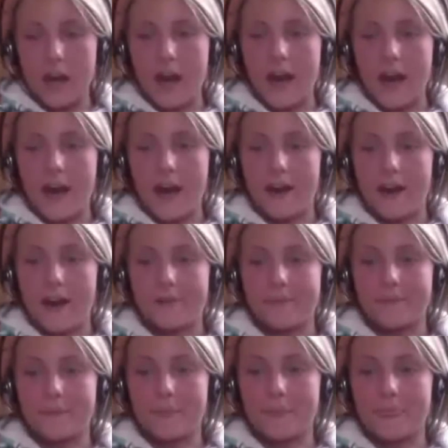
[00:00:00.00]

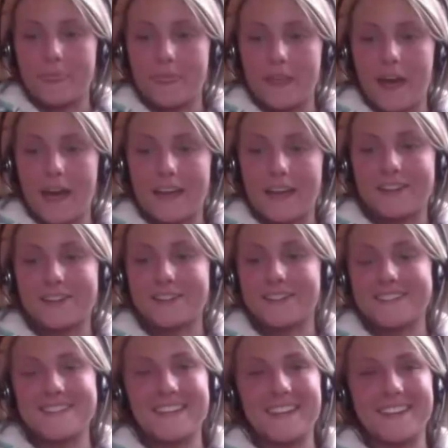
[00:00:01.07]
I
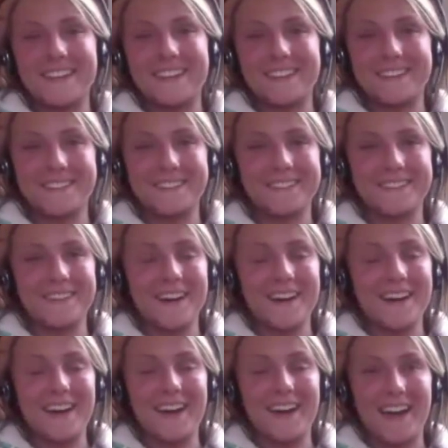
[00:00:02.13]
couldn't tell you
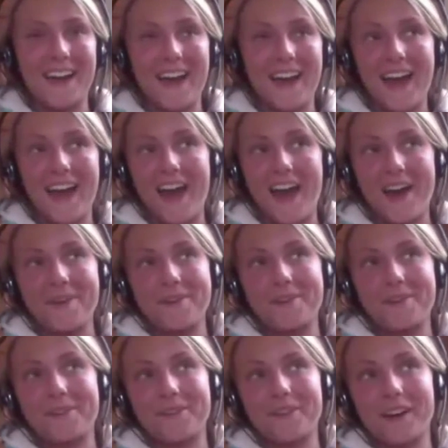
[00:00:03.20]

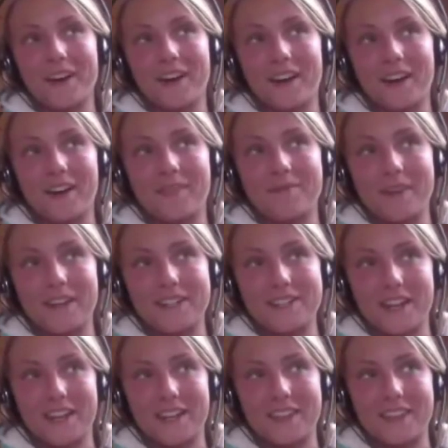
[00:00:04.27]
how
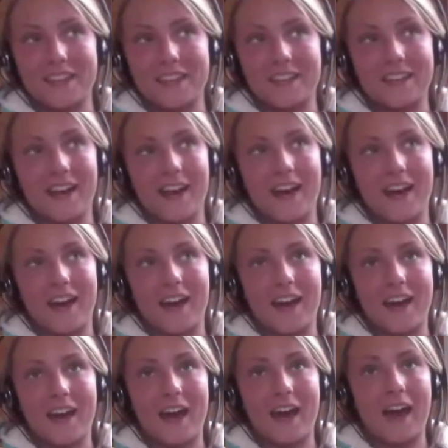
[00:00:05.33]
much I think
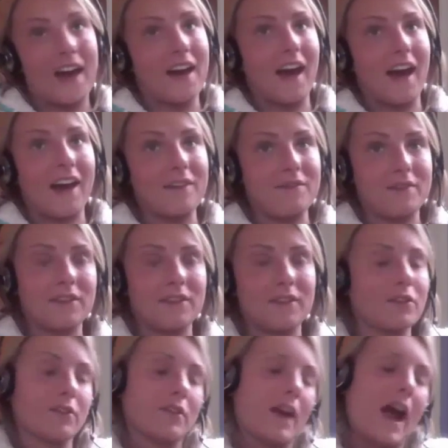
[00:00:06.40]
I've
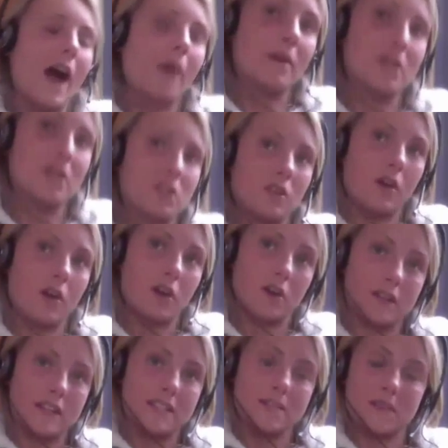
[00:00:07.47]
healed or how much longer
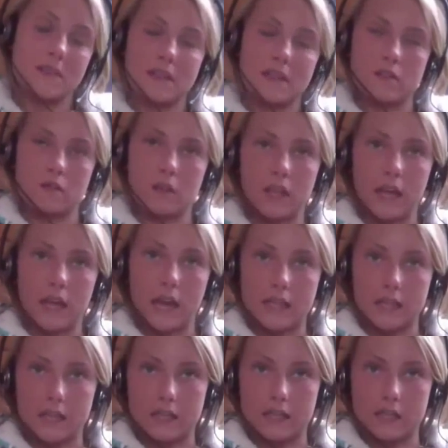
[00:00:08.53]
it is, because really I
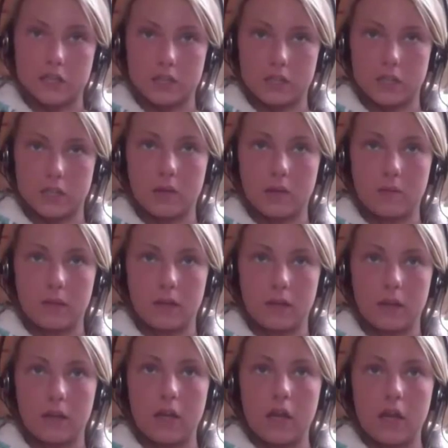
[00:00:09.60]
think it's just going to
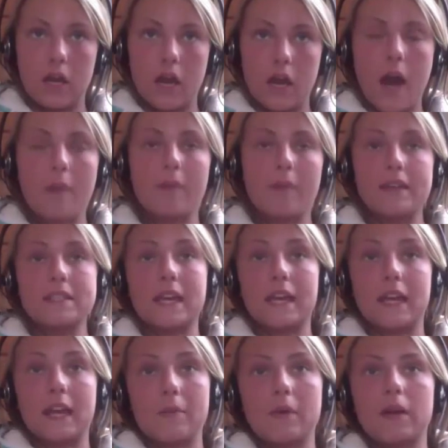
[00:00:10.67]
be, I'm not
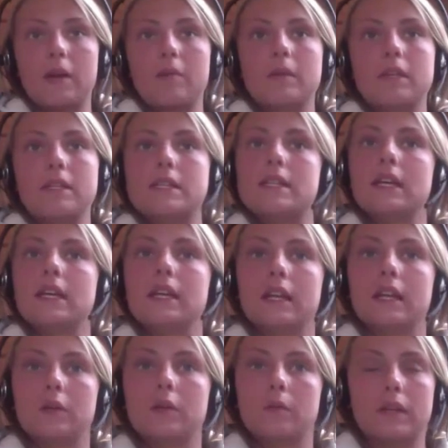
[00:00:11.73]
saying I'm going to be
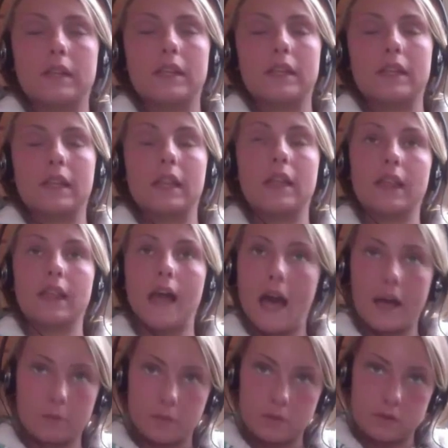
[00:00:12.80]
dealing with
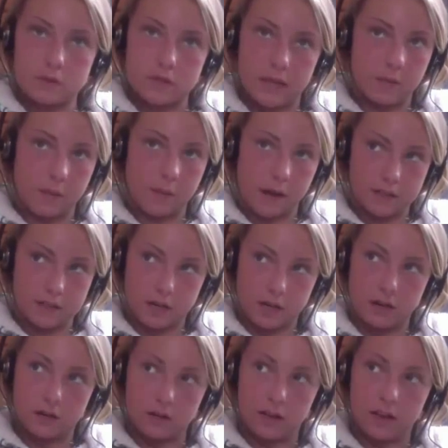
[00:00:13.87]
Lyme per se my
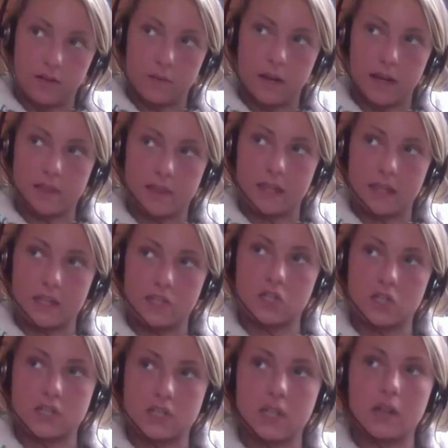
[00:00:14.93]
entire life, but I think it's
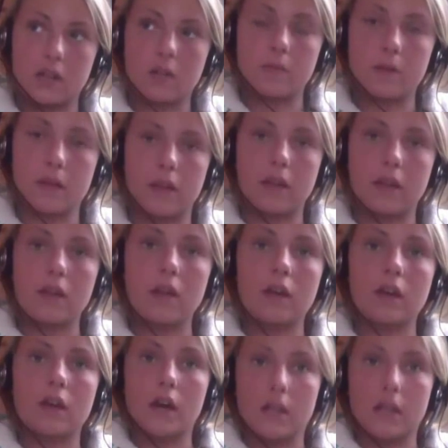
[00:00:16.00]
just going to be
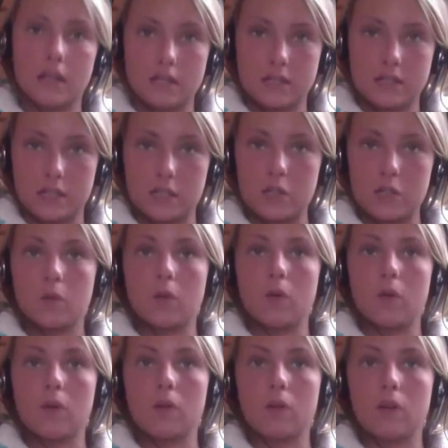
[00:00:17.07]
a
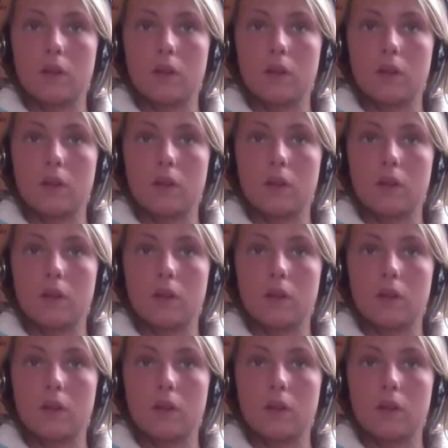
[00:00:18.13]
continual